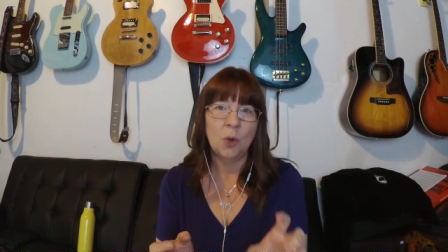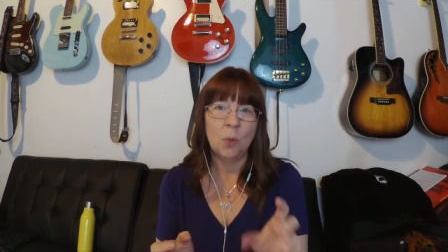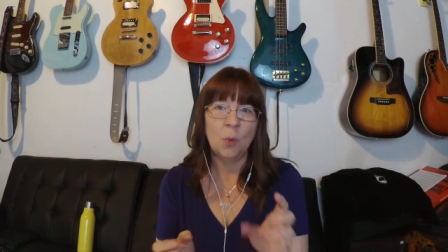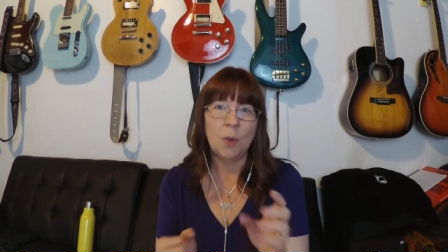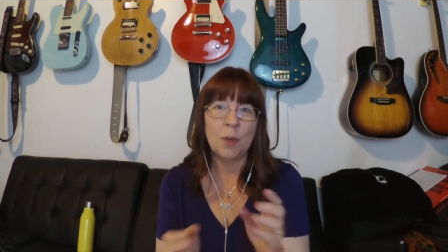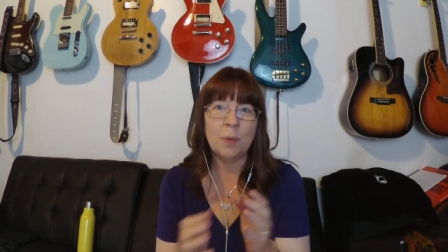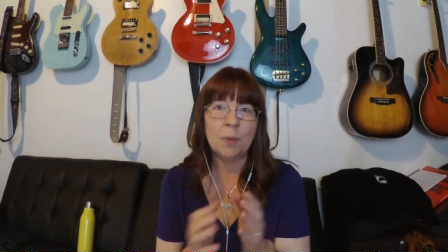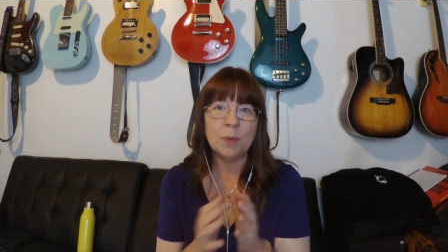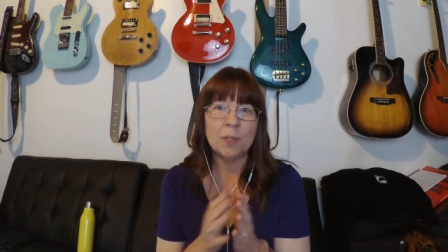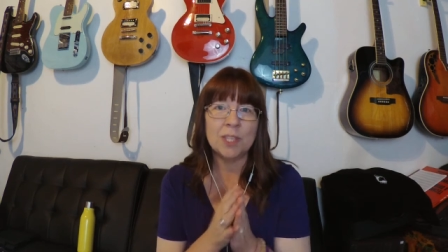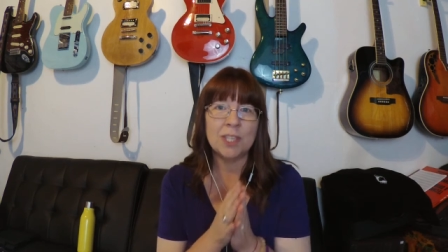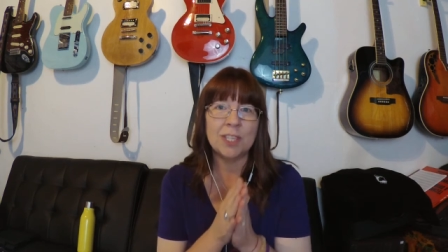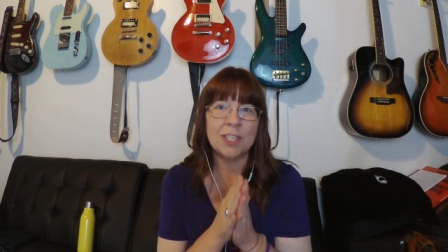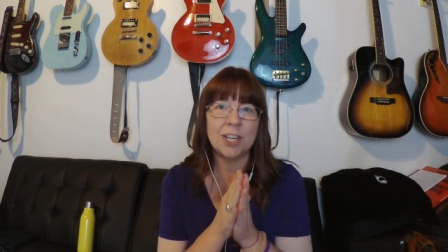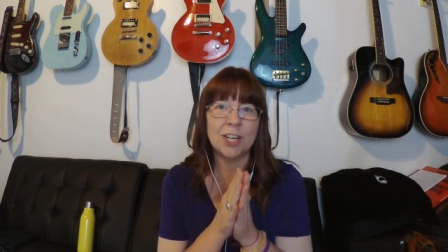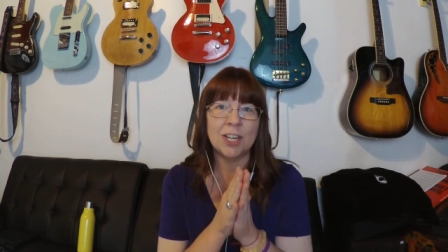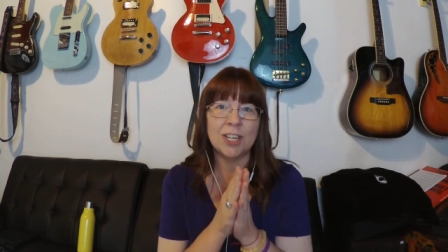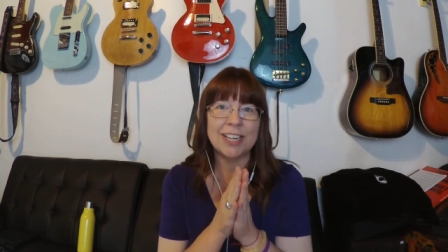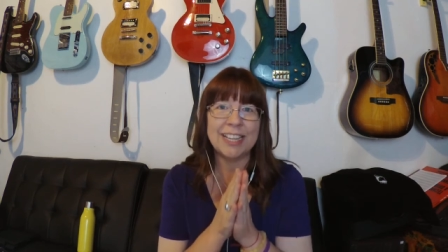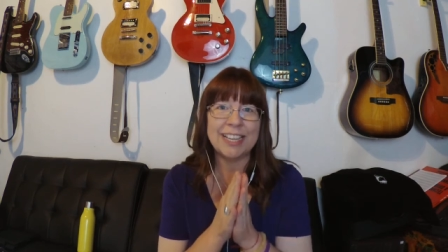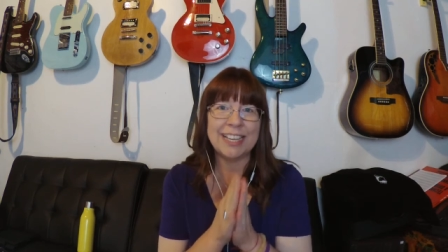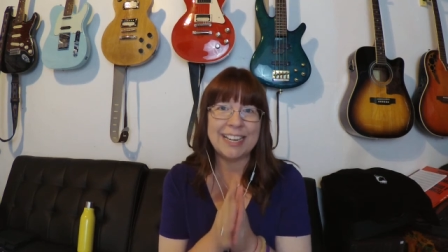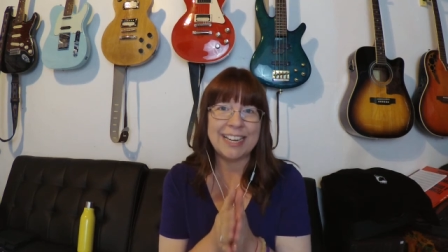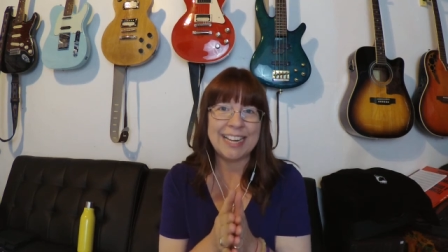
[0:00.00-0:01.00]
we will
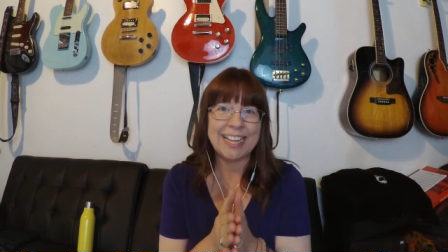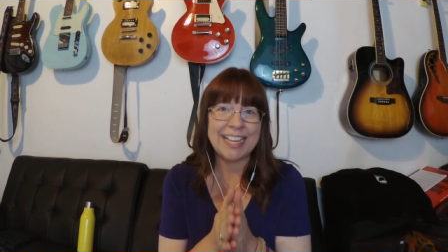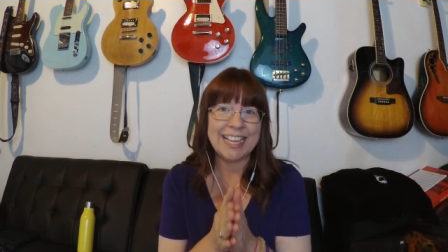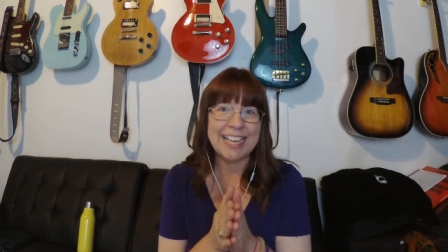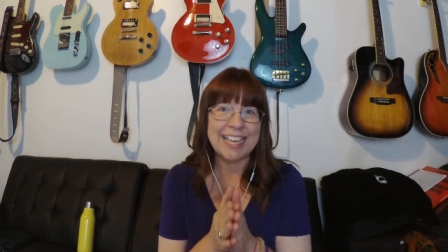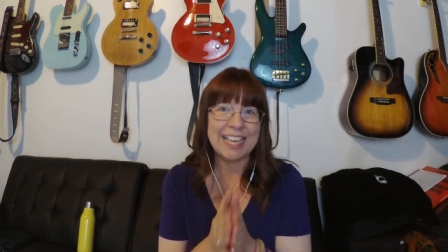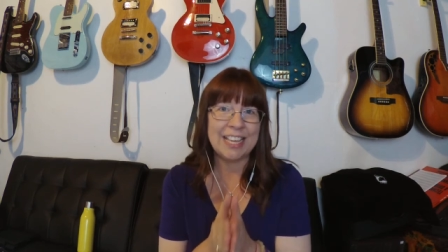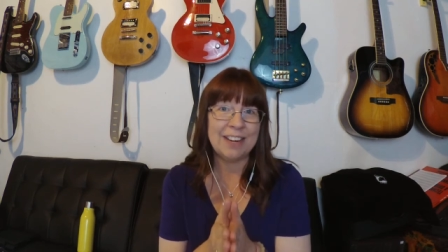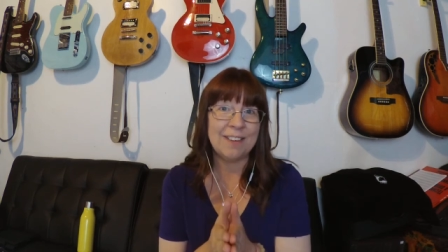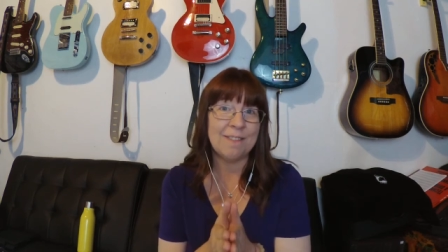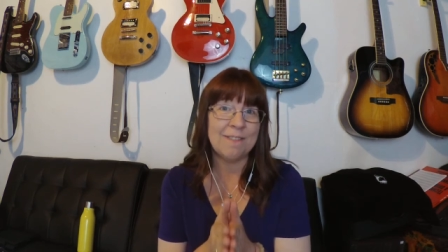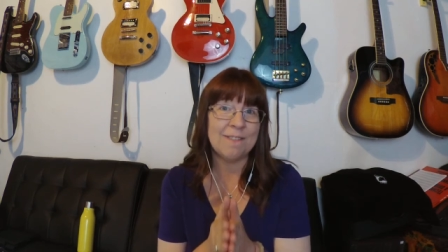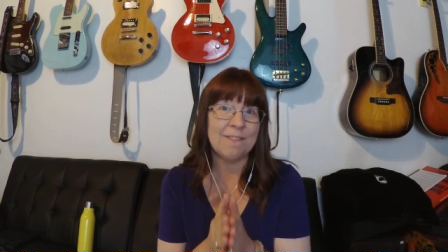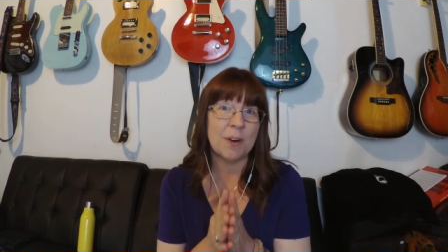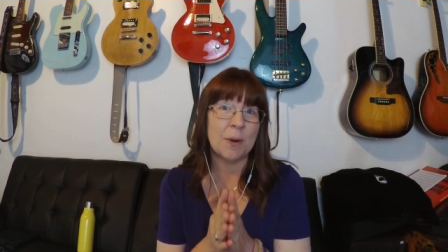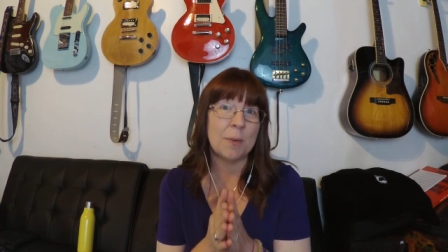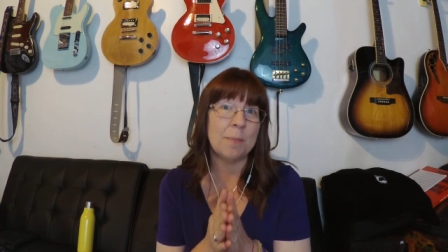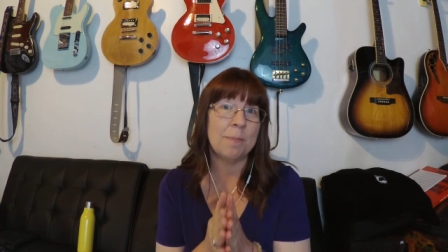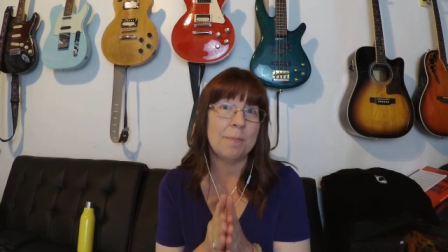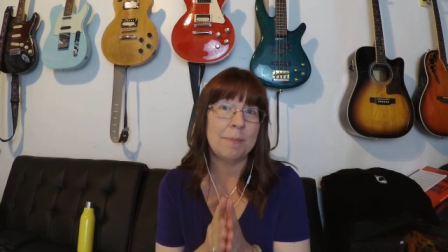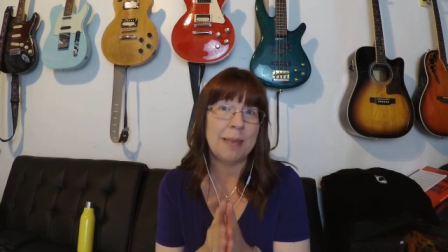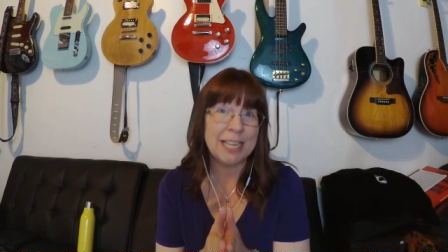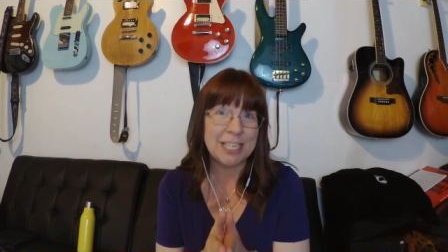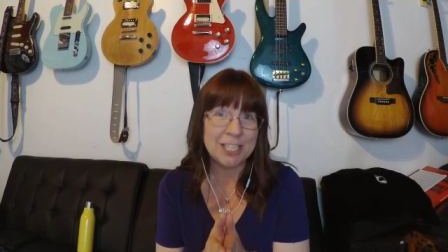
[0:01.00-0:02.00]
start getting
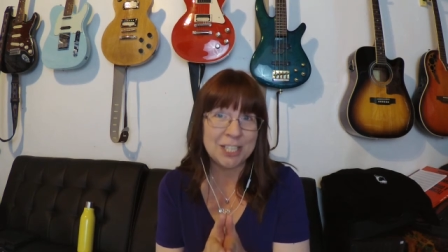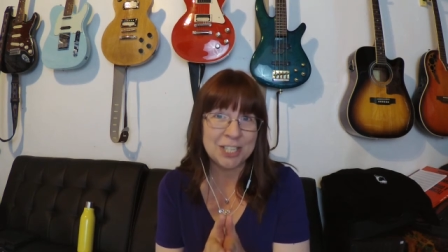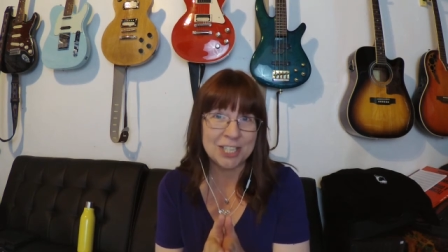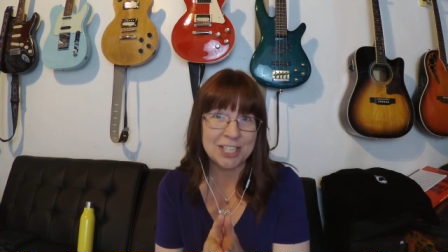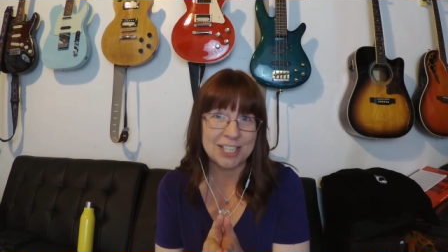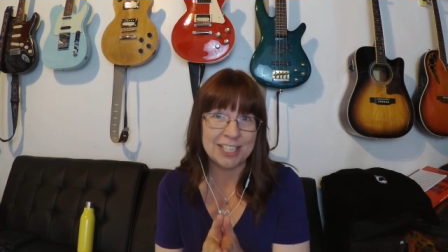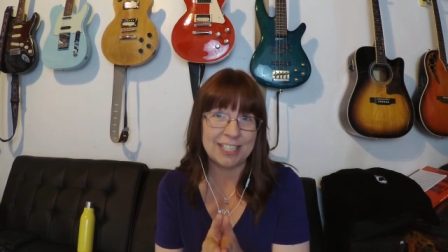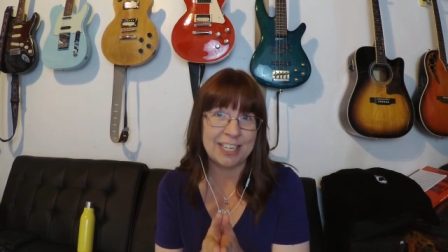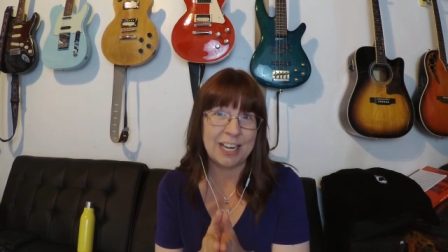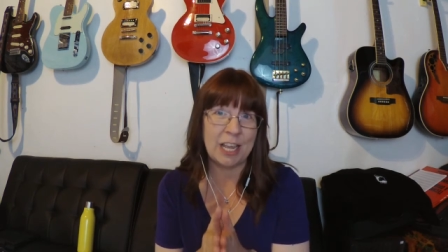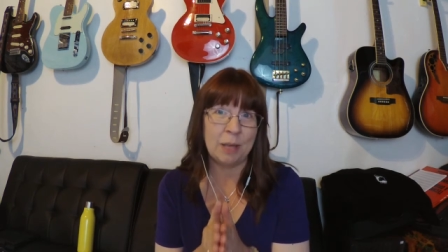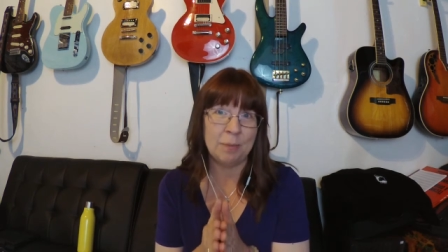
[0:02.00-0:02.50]
information